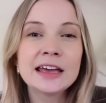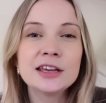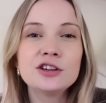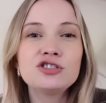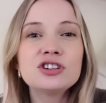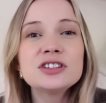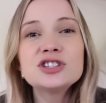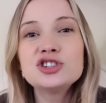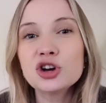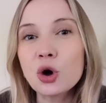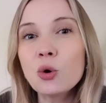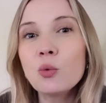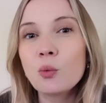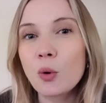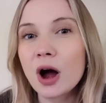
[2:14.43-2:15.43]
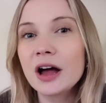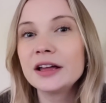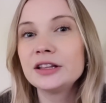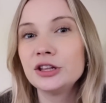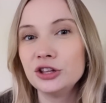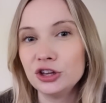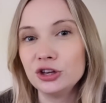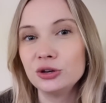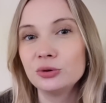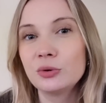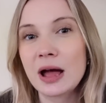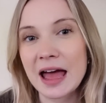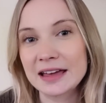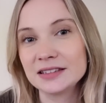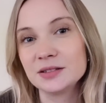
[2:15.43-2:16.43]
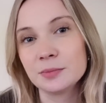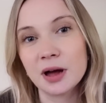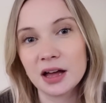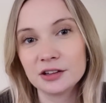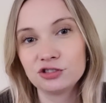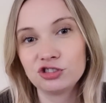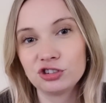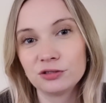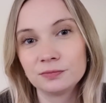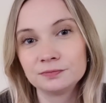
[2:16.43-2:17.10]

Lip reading: you just don't want new as much.